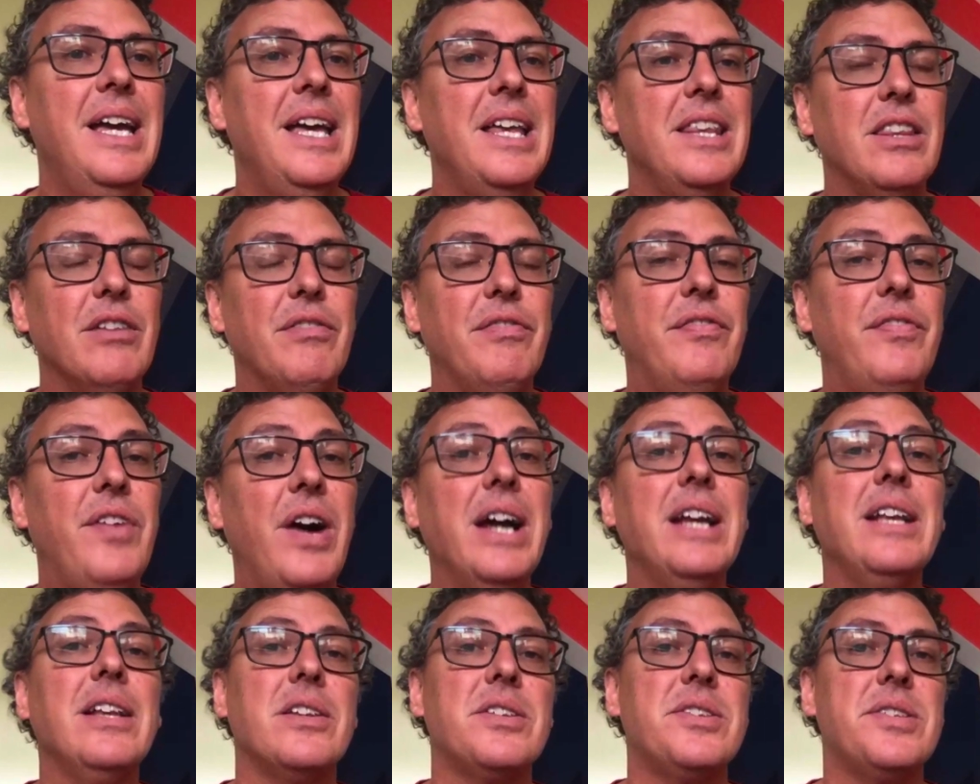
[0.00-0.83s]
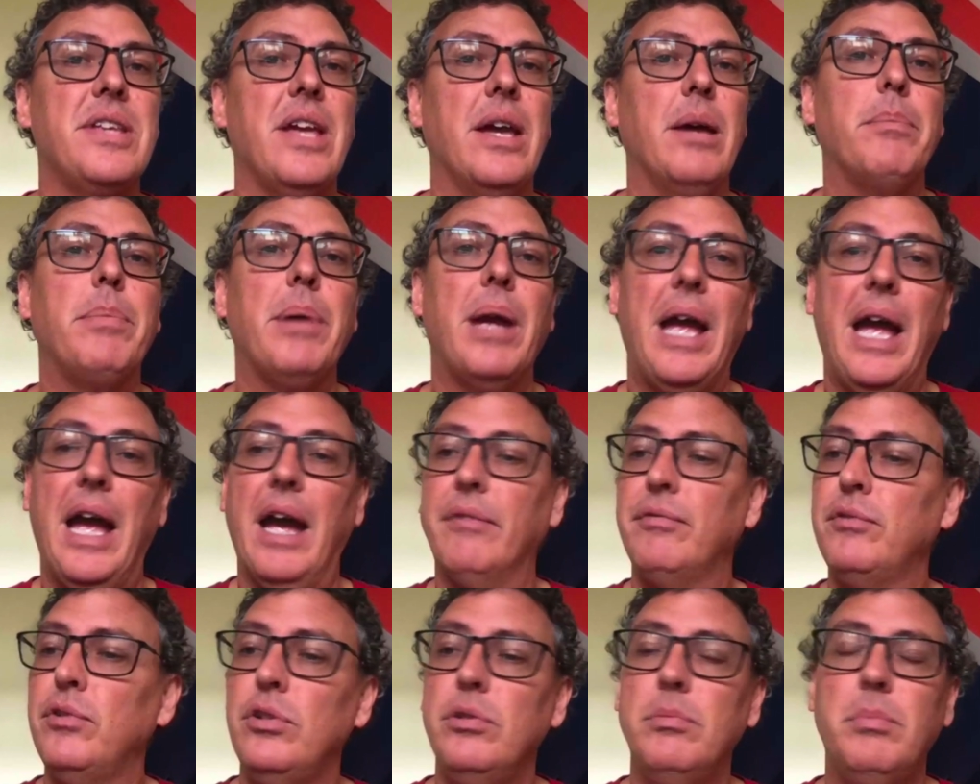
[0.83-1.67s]
The final step,
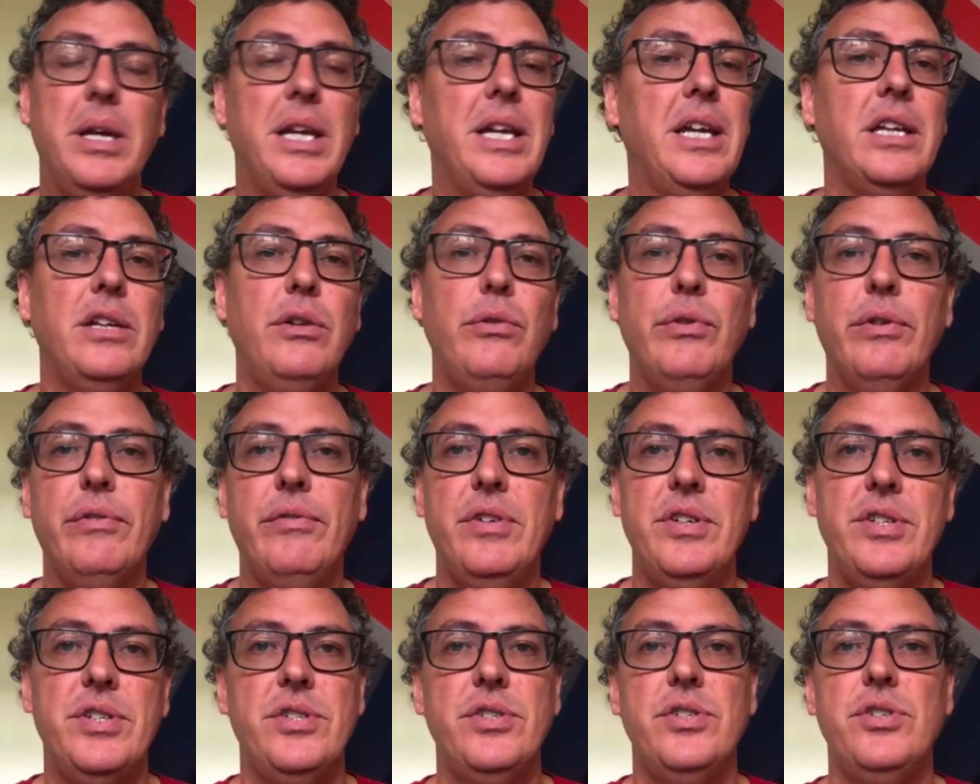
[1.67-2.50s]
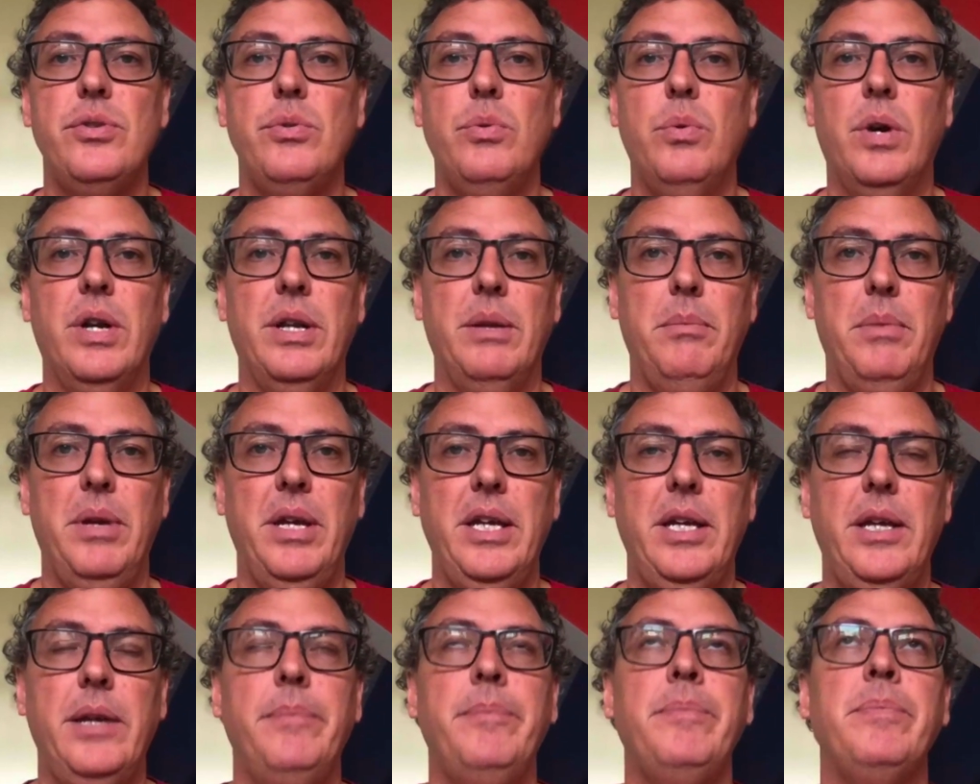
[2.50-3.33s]
after you make any revisions you want to
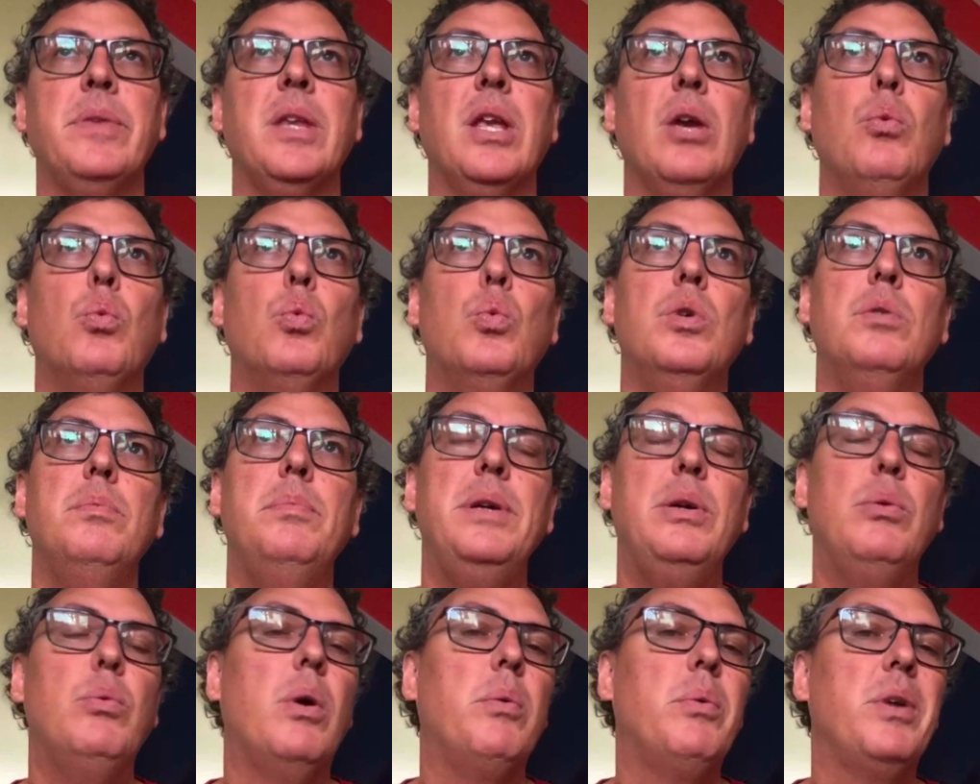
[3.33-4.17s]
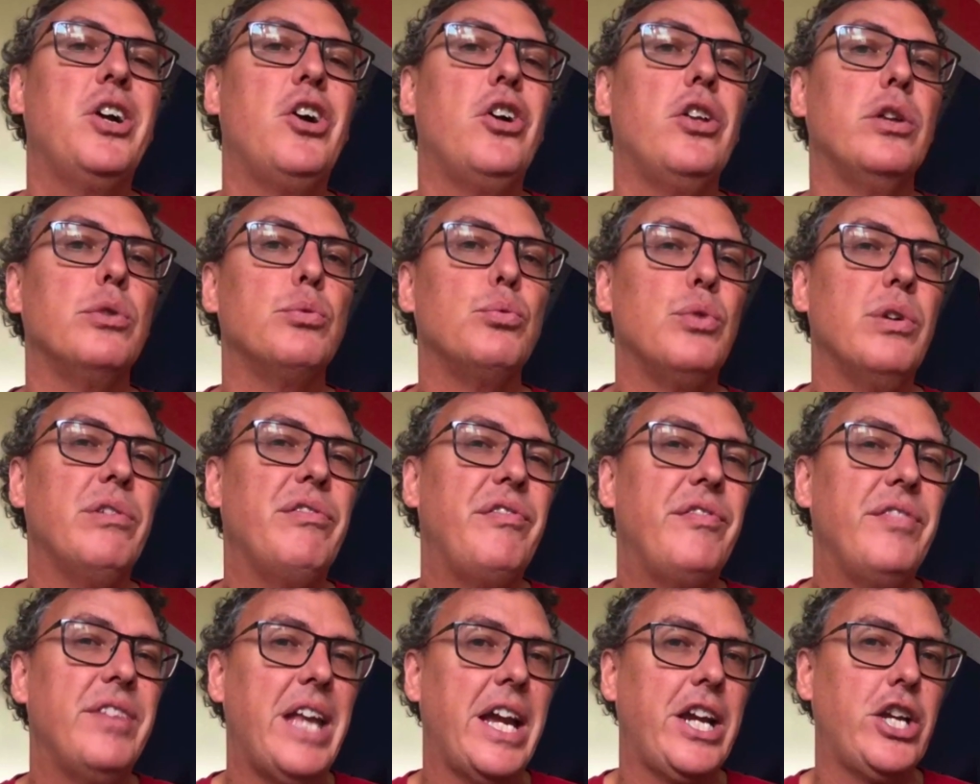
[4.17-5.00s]
make, will be what we call a
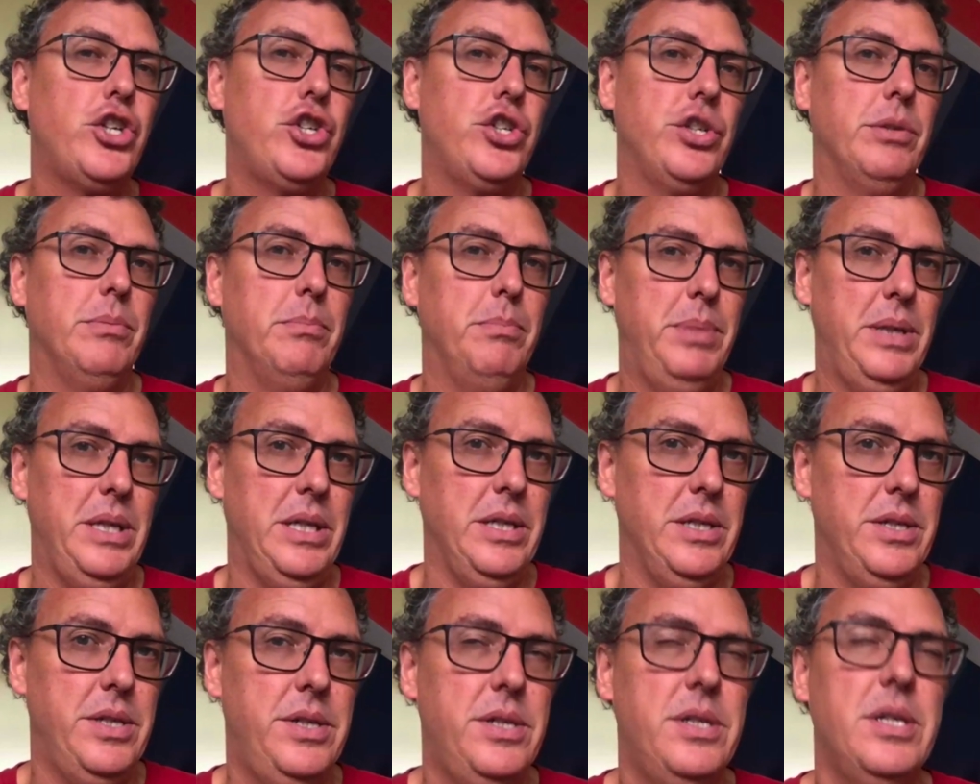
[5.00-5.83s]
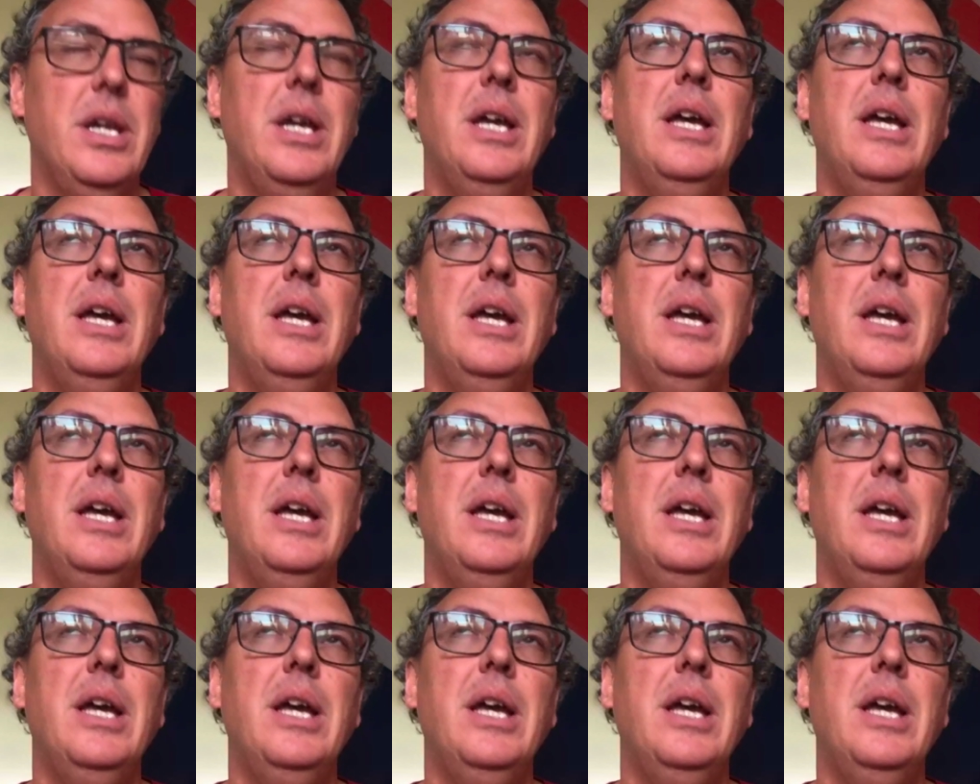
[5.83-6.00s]
reflection piece.